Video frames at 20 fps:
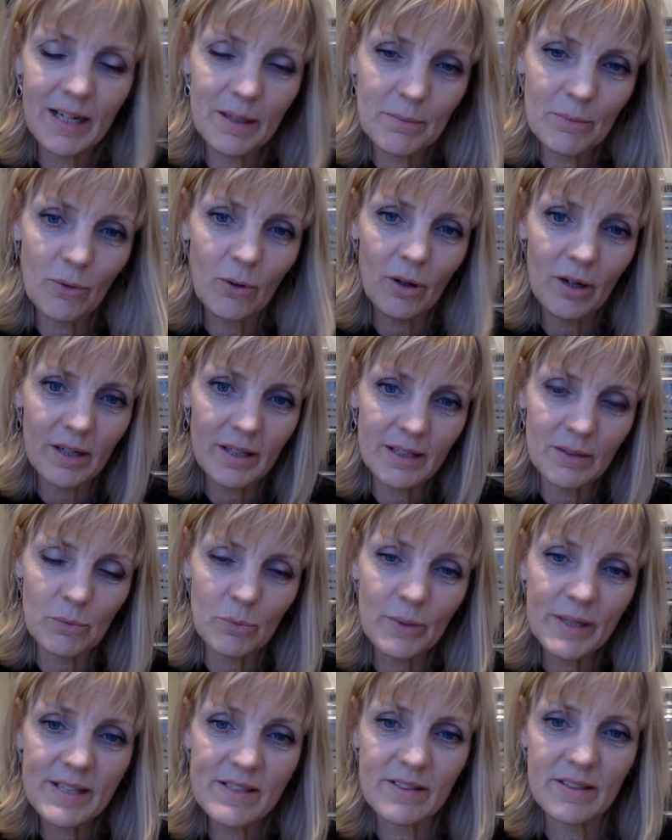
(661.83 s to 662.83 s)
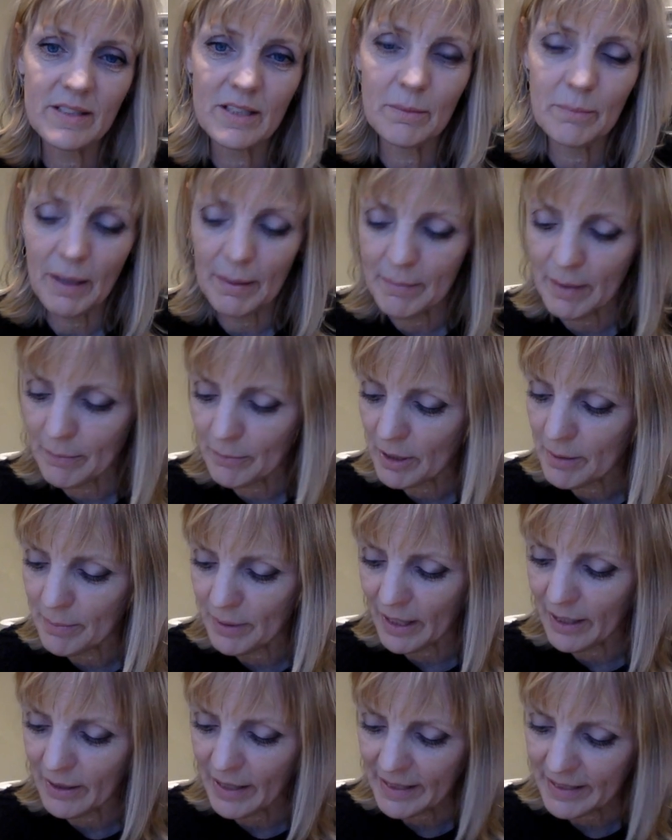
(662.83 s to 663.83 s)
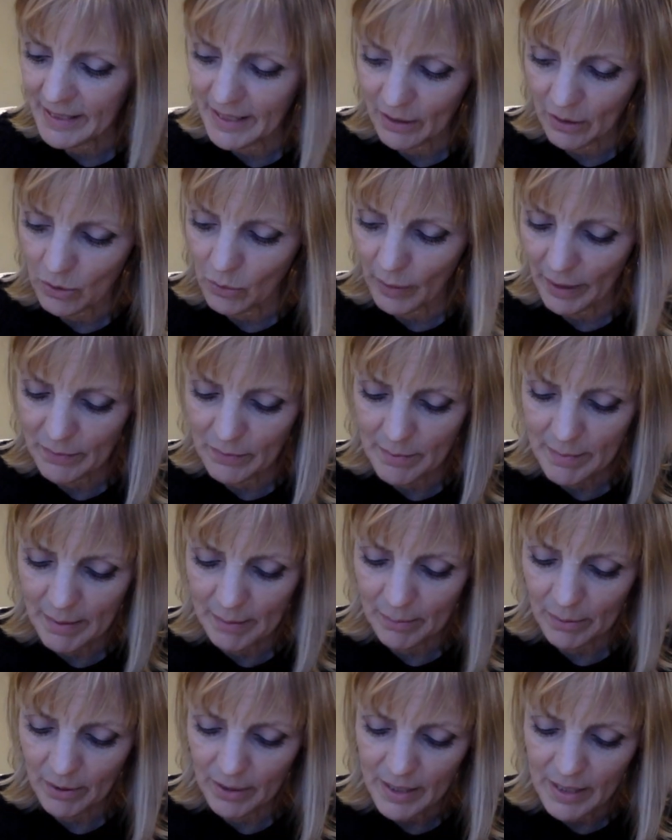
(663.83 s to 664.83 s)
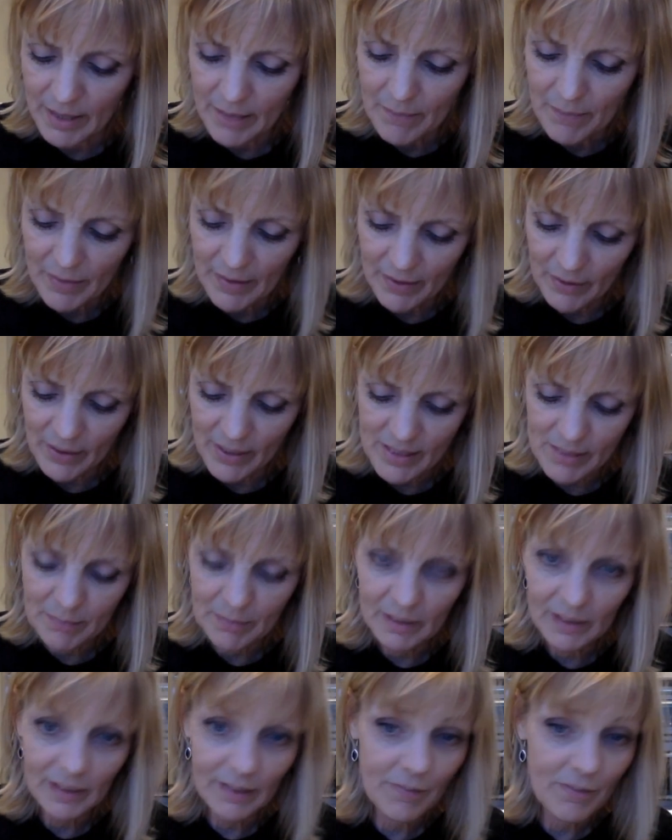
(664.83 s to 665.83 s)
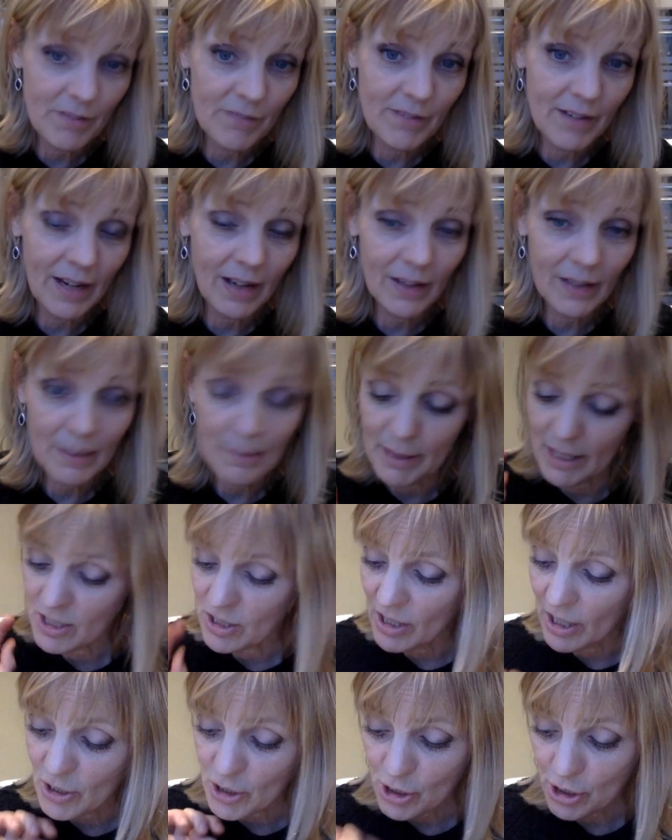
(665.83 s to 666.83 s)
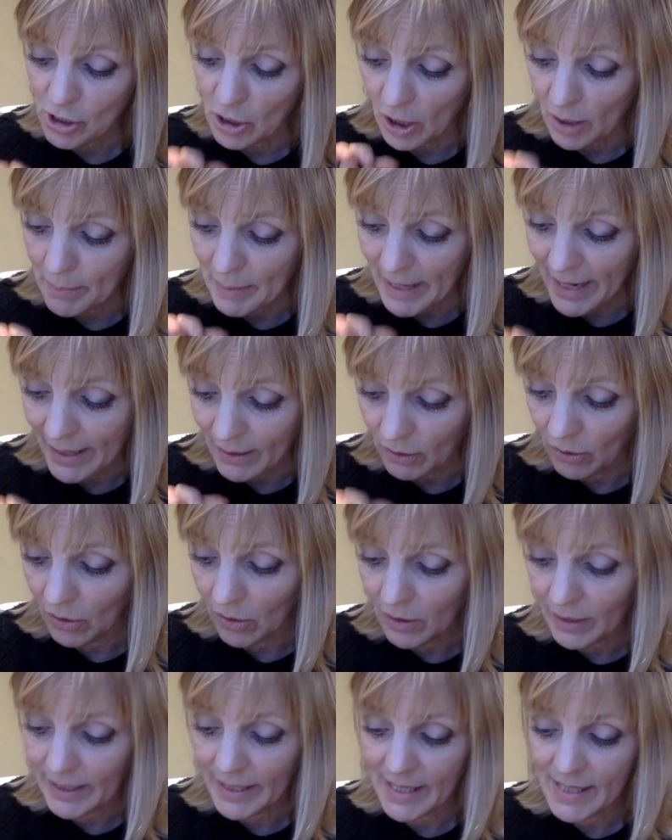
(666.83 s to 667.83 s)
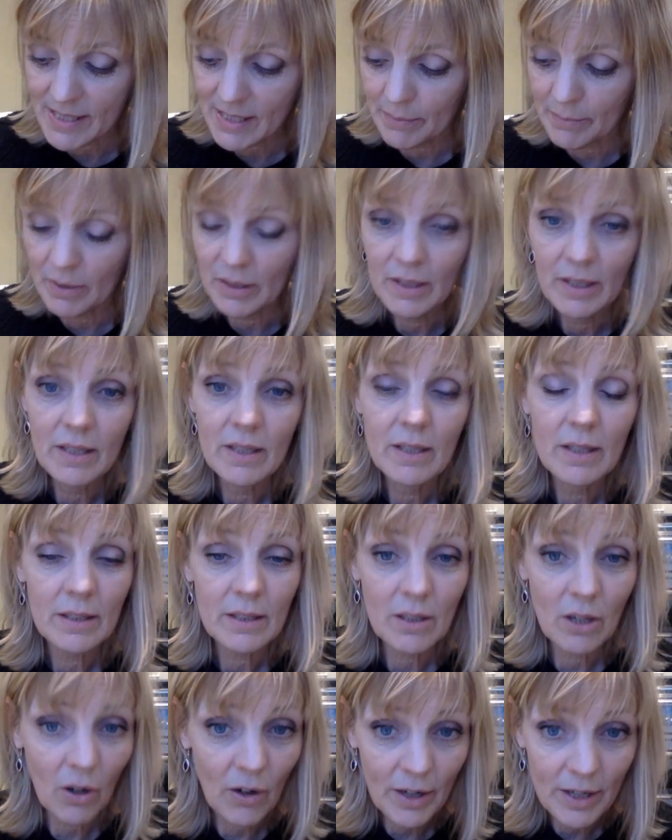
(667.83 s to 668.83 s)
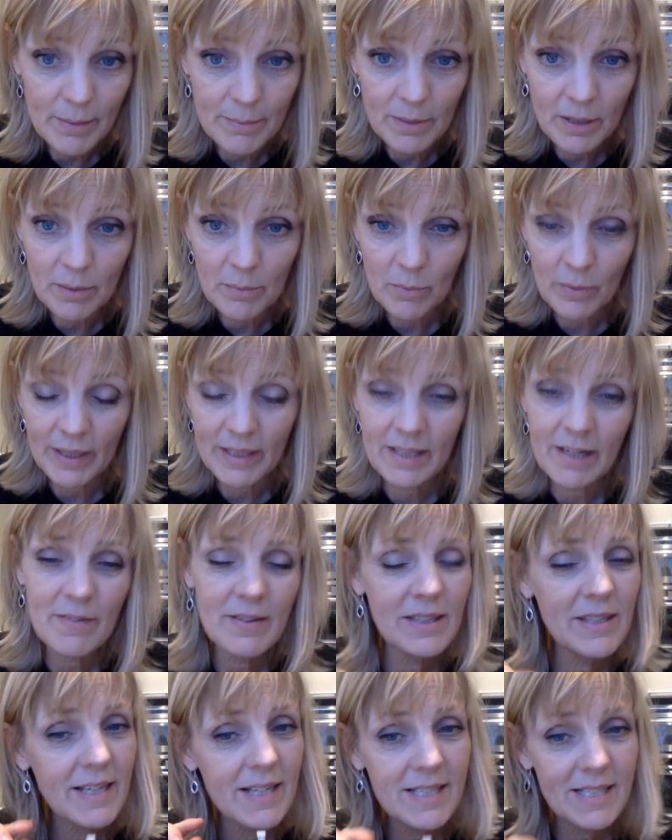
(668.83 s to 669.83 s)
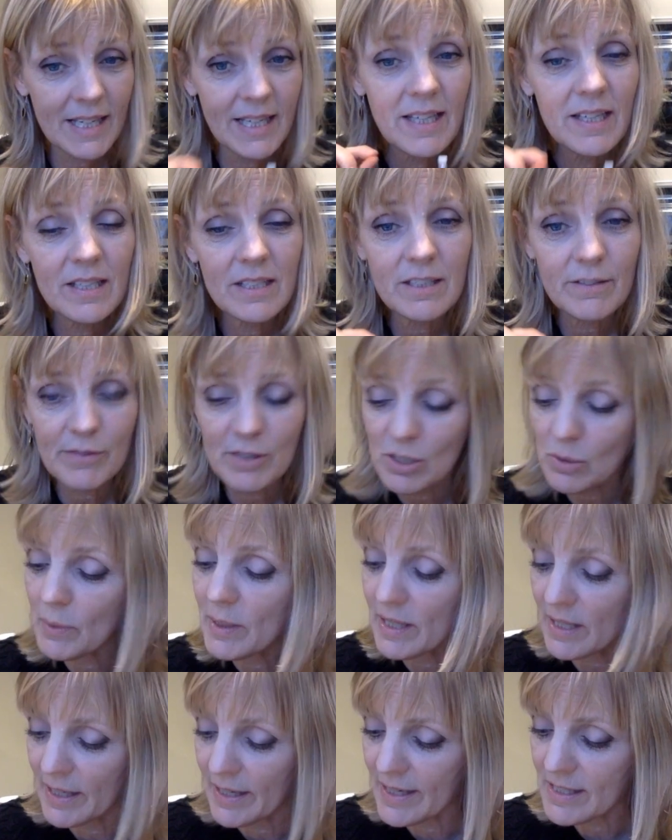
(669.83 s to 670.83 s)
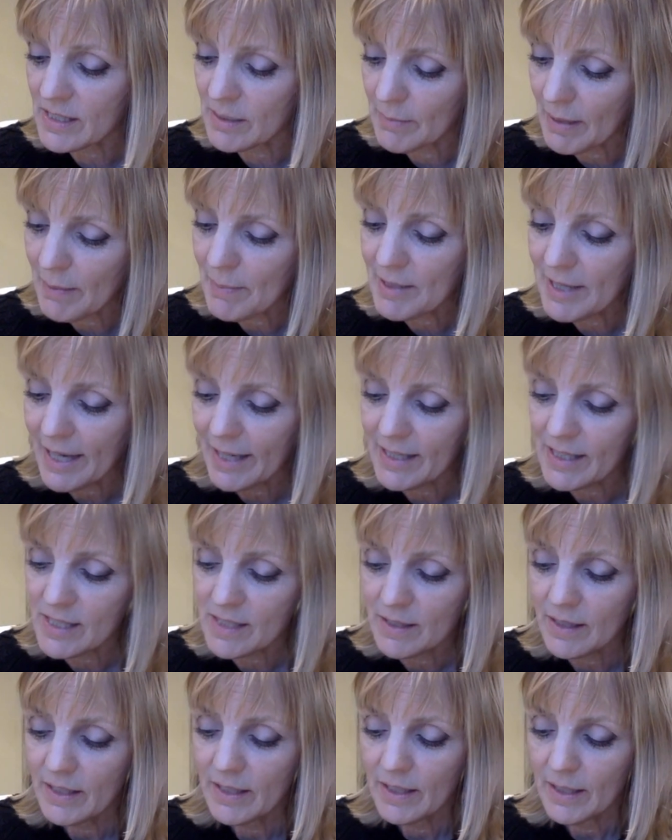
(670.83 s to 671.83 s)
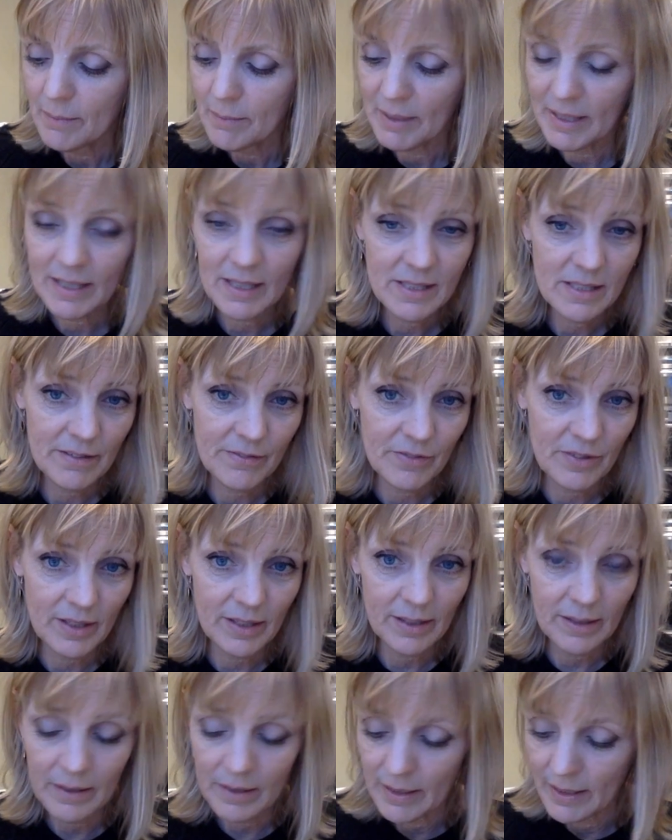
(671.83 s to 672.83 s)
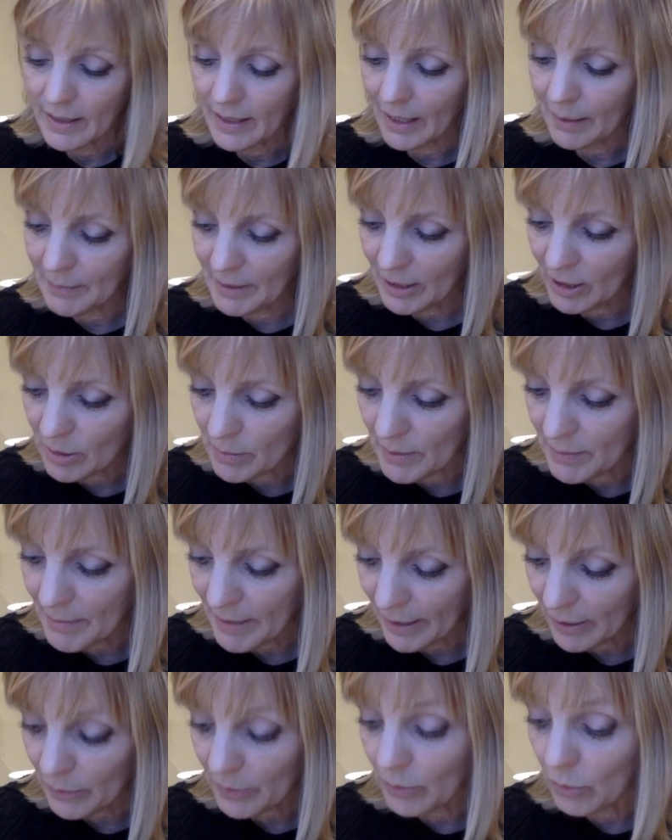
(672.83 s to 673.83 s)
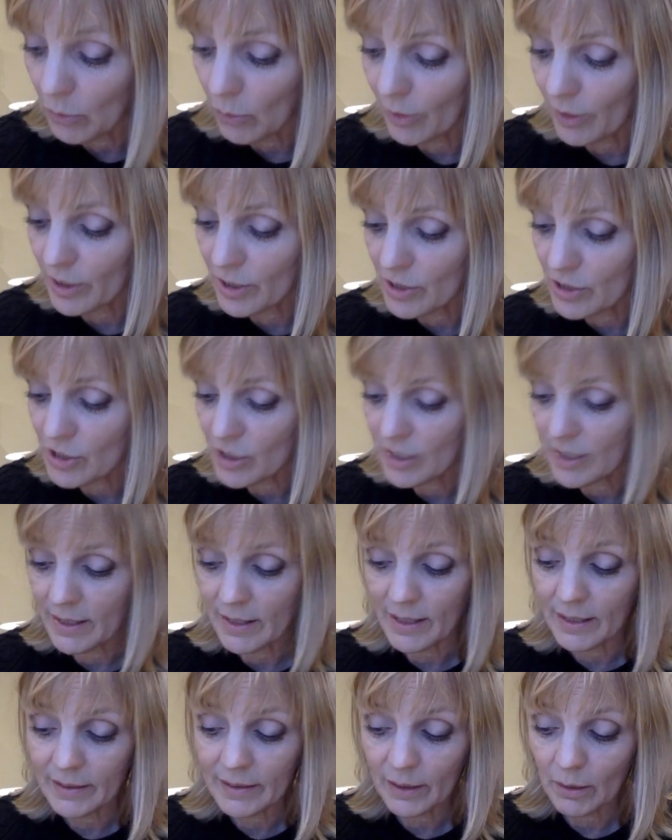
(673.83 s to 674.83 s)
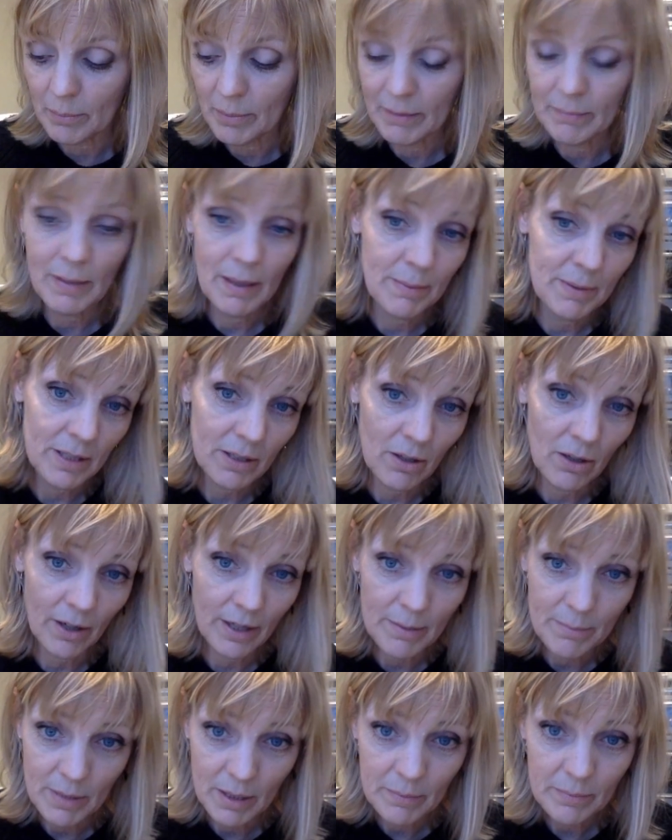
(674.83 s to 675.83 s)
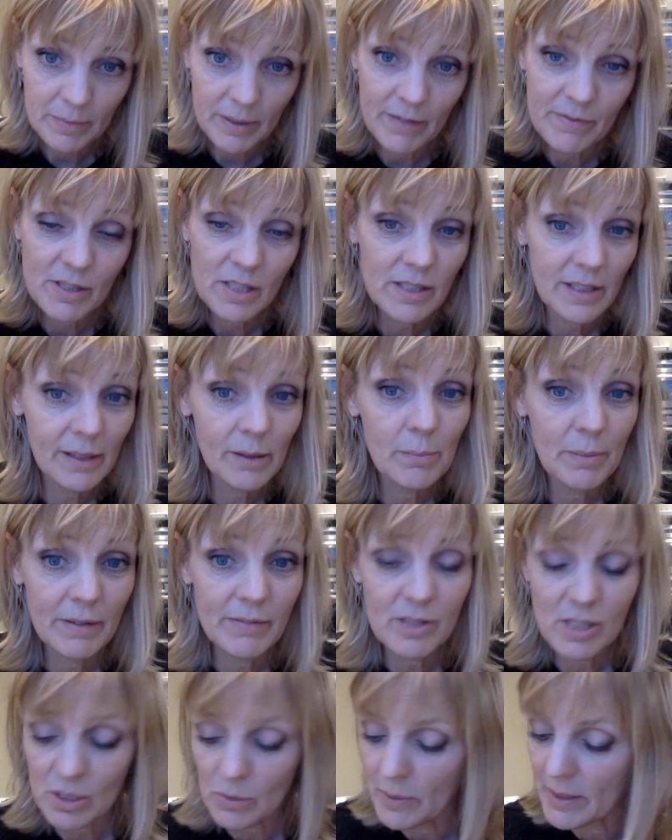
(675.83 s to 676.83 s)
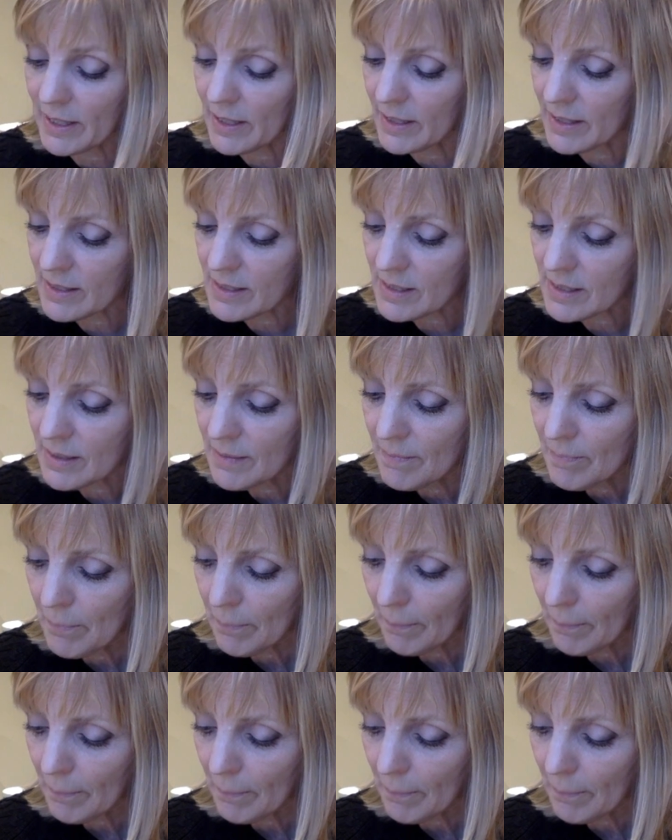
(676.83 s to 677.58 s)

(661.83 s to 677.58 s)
it more recent in my memory, but I, I can't quite remember. There has some Lily of the Valley, but it's not sharp at all. It has some cardamom. It, get, it has a hint of sweetness, and maybe that is because of the, I mean, it could be mandarin orange and a little bit maybe the cardamom gives us a little bit of a sweetness.